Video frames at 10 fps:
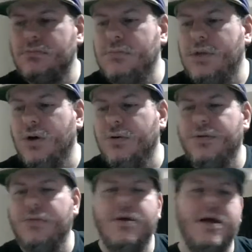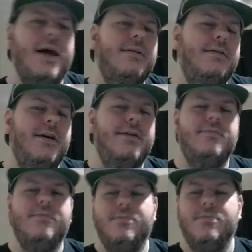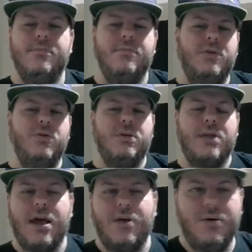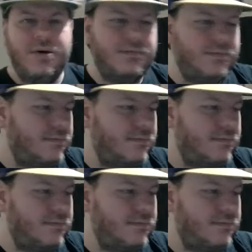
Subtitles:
go through that and do it that way.